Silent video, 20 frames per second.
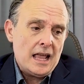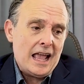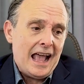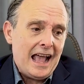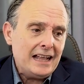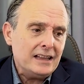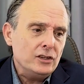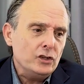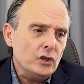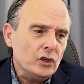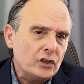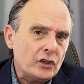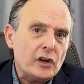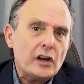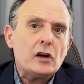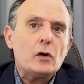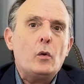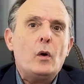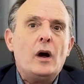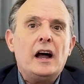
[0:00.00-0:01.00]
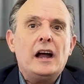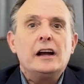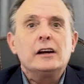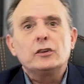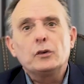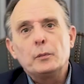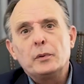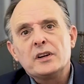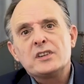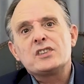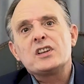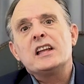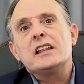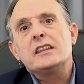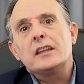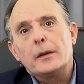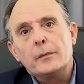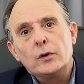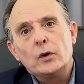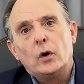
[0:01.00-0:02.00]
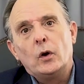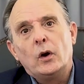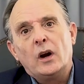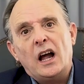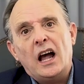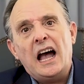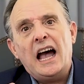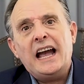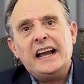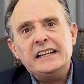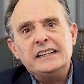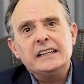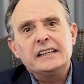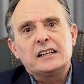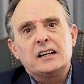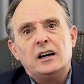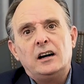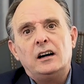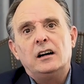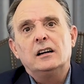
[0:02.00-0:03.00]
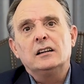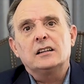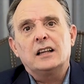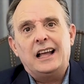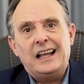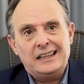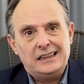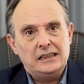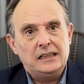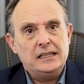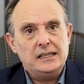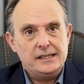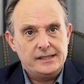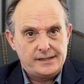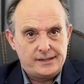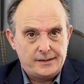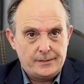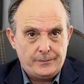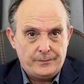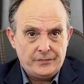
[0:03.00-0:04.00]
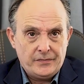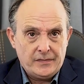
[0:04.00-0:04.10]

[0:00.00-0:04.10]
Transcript: and you'd require to present them your ID card and lease.